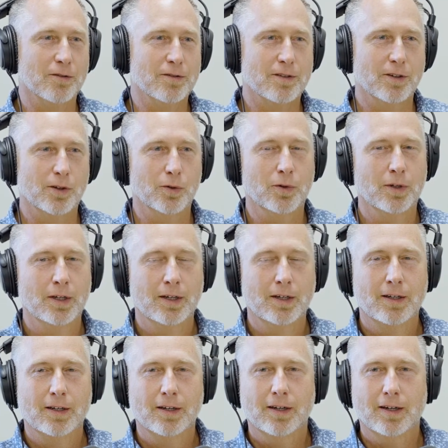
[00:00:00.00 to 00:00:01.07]
So
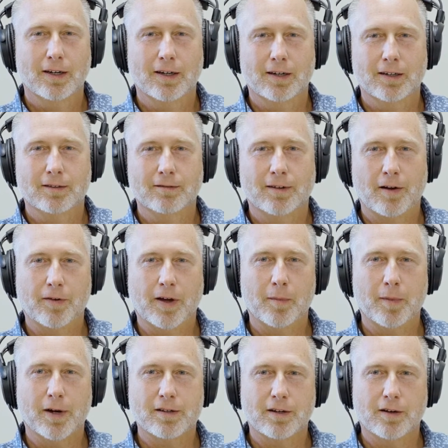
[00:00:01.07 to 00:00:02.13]
I found
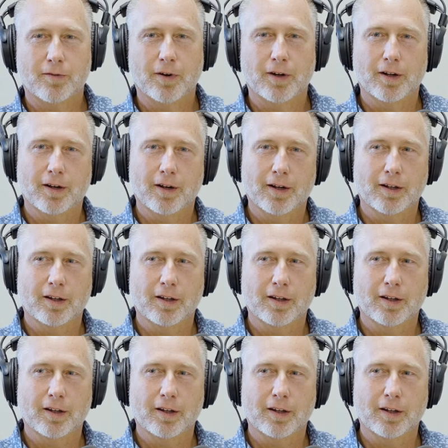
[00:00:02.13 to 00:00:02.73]
myself on